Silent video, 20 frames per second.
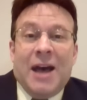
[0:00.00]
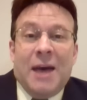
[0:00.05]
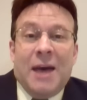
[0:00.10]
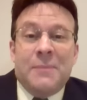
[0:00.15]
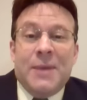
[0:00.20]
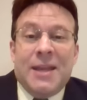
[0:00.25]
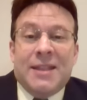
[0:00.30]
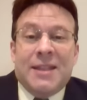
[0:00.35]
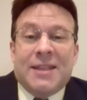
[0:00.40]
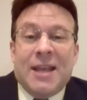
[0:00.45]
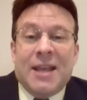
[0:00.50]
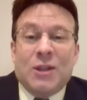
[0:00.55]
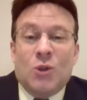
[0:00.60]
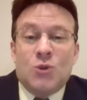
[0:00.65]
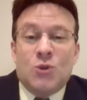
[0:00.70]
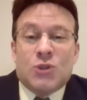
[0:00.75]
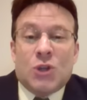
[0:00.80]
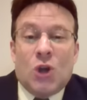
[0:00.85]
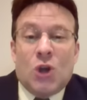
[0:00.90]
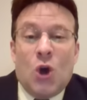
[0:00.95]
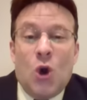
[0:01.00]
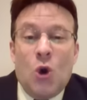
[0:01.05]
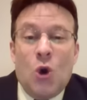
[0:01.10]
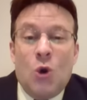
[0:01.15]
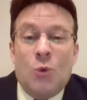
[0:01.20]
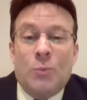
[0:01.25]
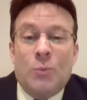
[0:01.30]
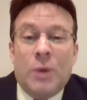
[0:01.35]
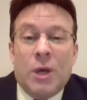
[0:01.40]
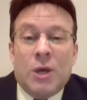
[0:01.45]
I mean, they lose at
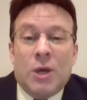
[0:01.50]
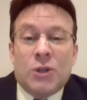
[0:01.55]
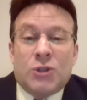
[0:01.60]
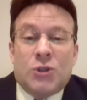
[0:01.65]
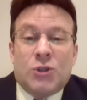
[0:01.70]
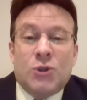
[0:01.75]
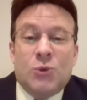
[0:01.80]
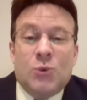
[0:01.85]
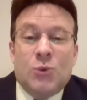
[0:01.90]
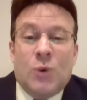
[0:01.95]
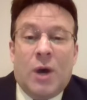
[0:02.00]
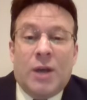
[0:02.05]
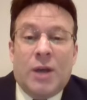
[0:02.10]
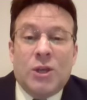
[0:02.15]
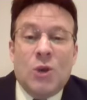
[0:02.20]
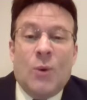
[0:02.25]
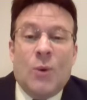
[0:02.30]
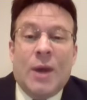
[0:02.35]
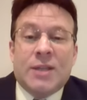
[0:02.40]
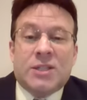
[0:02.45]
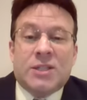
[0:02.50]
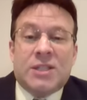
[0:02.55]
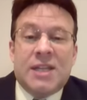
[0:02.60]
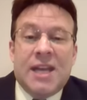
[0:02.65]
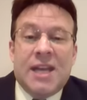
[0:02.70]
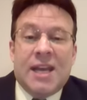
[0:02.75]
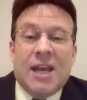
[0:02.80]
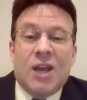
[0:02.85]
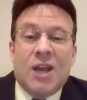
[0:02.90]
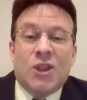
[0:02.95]
home to
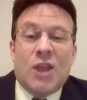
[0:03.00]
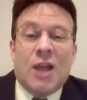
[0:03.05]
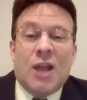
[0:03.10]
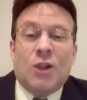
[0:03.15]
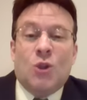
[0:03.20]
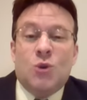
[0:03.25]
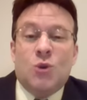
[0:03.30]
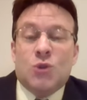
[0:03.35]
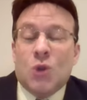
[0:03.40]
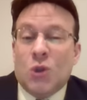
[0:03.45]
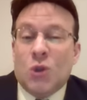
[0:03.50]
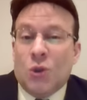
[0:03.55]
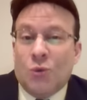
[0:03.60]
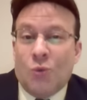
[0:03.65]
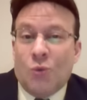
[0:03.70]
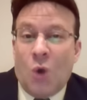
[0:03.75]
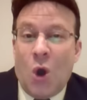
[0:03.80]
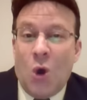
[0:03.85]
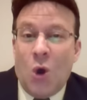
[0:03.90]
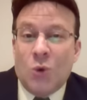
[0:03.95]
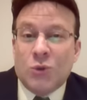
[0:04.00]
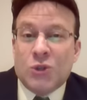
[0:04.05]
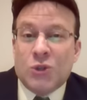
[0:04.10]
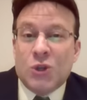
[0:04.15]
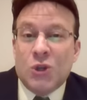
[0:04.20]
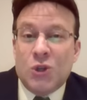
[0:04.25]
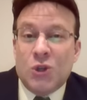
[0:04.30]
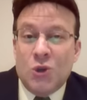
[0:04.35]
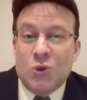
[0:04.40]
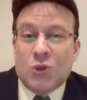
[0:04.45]
USC. They lose on the road
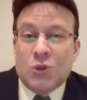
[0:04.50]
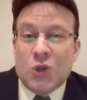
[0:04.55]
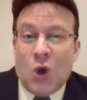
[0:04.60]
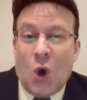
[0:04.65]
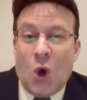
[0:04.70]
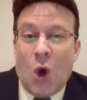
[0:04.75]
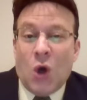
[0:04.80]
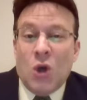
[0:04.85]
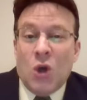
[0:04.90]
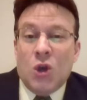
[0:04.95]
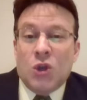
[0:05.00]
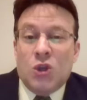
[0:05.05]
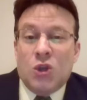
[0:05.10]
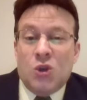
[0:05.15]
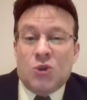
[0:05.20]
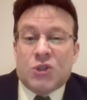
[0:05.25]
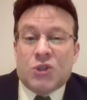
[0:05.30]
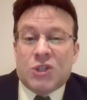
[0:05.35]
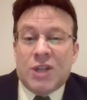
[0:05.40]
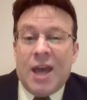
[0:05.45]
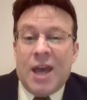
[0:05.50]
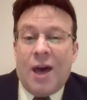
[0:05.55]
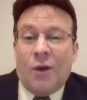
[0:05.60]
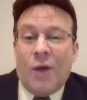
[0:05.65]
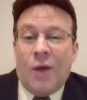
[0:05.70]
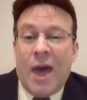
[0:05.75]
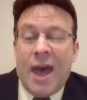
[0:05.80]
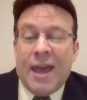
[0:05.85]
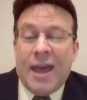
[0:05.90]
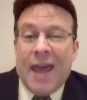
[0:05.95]
to Utah,
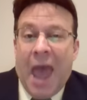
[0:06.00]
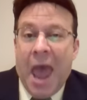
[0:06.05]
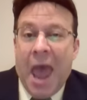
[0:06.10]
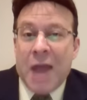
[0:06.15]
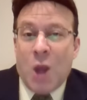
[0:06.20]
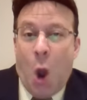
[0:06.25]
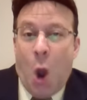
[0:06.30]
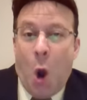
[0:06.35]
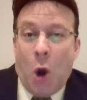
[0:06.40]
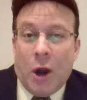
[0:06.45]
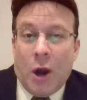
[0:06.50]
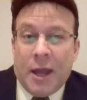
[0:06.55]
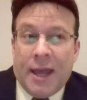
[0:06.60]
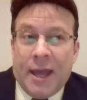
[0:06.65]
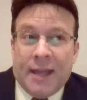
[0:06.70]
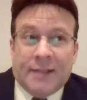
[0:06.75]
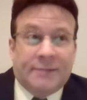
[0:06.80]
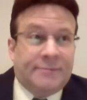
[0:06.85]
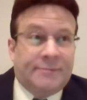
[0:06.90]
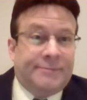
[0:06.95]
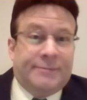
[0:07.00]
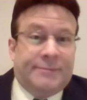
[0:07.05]
UCLA, and Oregon.